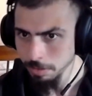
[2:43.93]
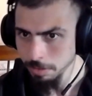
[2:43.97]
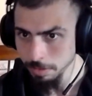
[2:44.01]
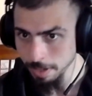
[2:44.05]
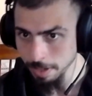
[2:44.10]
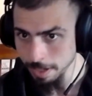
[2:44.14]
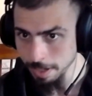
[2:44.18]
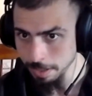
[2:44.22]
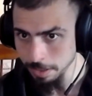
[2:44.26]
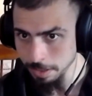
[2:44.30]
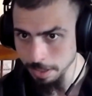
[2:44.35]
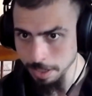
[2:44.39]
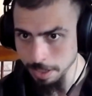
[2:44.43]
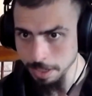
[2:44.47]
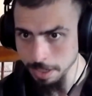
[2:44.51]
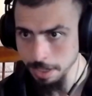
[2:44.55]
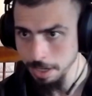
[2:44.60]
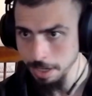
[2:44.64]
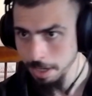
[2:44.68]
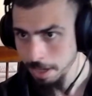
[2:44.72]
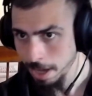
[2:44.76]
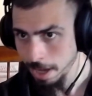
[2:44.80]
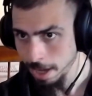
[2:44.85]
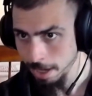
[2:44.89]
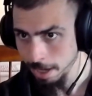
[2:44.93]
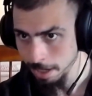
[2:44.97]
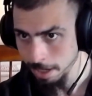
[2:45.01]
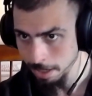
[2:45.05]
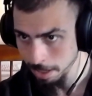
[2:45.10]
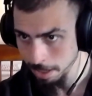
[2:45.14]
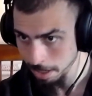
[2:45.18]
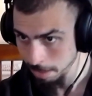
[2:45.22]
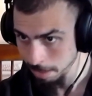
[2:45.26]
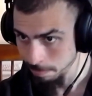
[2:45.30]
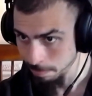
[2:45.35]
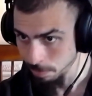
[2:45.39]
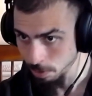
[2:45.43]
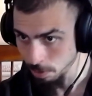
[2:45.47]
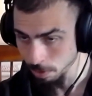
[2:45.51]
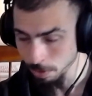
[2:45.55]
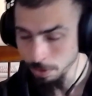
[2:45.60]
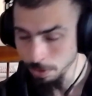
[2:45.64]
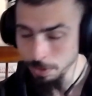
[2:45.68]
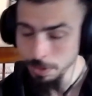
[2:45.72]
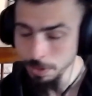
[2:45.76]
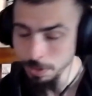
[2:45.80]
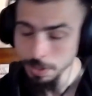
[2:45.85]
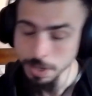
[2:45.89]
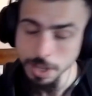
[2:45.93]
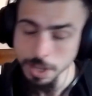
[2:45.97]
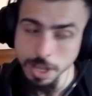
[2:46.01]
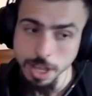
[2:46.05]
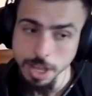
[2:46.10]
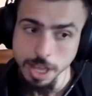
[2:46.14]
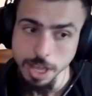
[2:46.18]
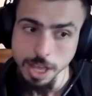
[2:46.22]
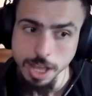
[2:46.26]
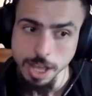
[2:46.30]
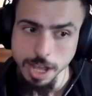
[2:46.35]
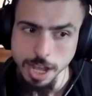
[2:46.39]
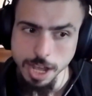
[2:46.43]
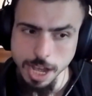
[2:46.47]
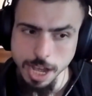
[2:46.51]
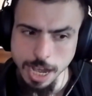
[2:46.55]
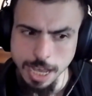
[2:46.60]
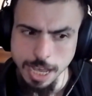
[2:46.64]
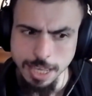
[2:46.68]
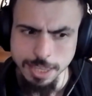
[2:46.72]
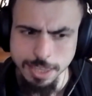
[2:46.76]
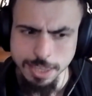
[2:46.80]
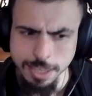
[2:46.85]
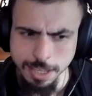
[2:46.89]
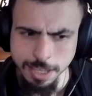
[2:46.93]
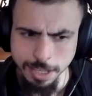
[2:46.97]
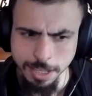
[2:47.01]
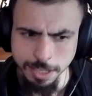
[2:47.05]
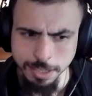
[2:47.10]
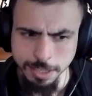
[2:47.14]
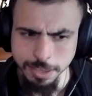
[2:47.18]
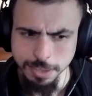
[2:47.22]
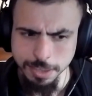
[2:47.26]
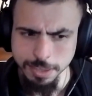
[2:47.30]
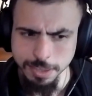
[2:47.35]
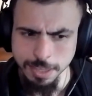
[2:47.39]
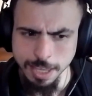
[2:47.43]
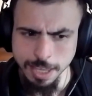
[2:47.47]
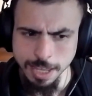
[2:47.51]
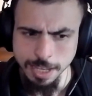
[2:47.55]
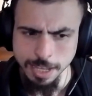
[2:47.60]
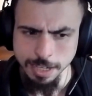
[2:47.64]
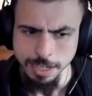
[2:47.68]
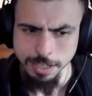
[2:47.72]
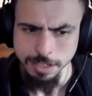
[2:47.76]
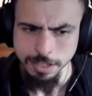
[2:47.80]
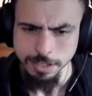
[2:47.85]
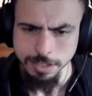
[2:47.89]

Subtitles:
lazy, and immoral. I think that